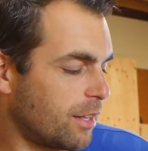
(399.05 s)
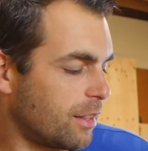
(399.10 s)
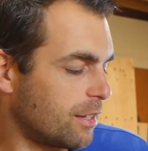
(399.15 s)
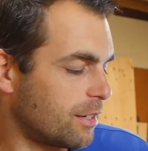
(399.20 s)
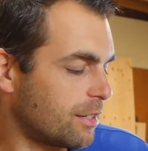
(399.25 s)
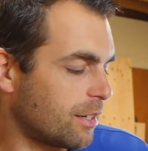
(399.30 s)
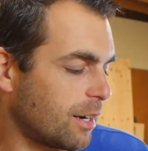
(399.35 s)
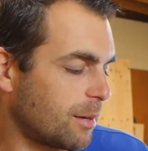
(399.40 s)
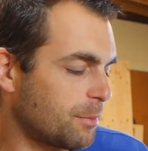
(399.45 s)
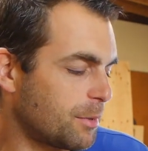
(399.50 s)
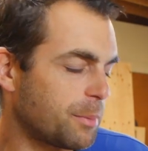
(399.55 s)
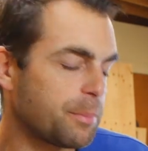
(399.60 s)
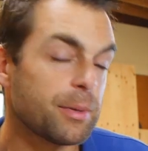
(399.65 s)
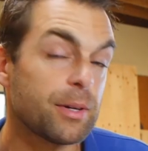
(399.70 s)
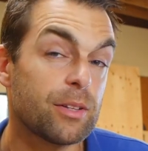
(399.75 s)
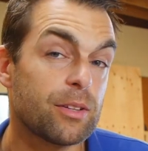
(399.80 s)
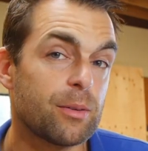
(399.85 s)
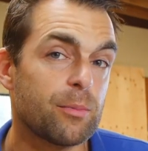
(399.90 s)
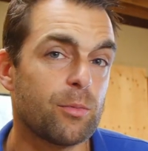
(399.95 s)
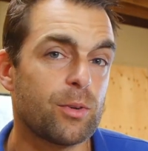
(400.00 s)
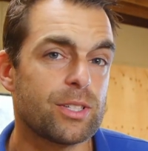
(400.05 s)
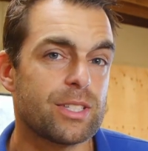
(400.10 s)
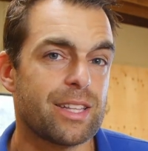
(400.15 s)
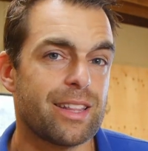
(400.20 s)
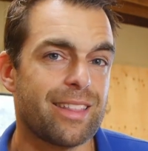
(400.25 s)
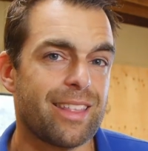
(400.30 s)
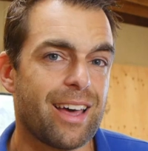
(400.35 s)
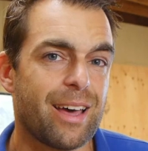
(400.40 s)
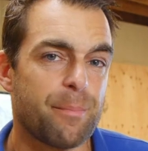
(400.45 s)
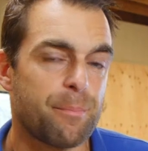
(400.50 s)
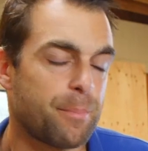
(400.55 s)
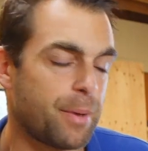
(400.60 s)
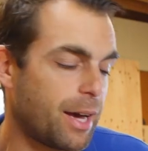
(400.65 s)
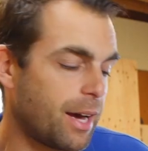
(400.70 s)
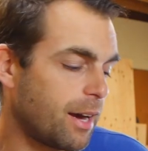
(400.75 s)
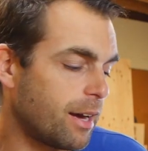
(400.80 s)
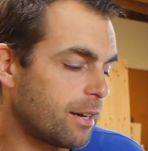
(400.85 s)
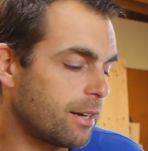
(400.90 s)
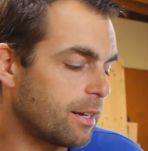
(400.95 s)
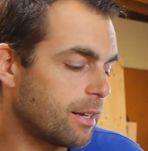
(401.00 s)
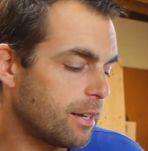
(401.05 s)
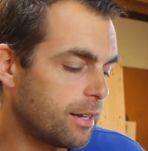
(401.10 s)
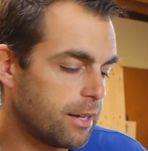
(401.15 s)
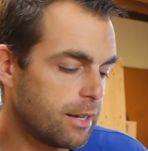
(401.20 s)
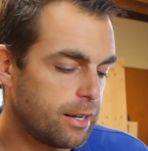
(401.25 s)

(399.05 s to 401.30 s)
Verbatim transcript: and the time to build them wasn't that bad.